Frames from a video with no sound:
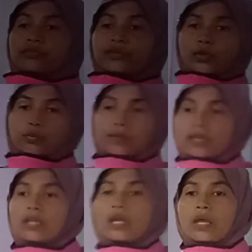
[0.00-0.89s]
of human
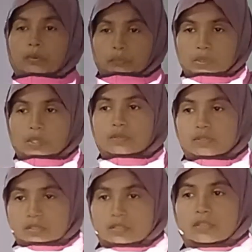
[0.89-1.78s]
beings.
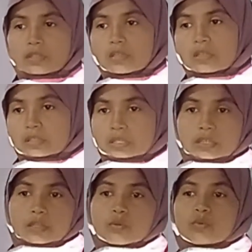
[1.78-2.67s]
That
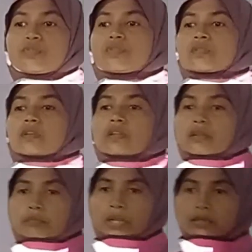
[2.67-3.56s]
includes
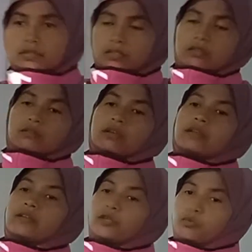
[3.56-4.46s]
the mental
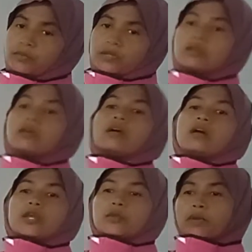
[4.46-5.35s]
and
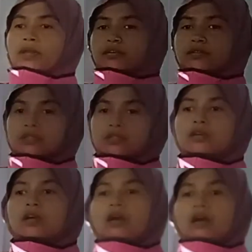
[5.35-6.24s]
humanity,
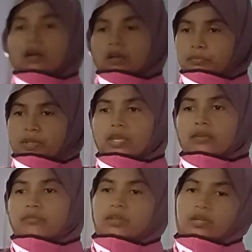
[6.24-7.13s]

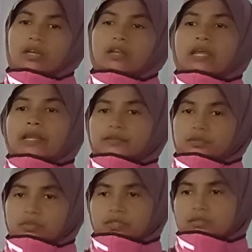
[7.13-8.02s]
behavioral
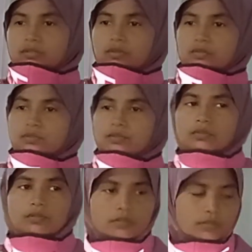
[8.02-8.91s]
activities also.
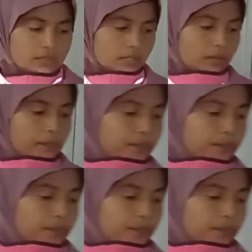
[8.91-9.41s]
Okay,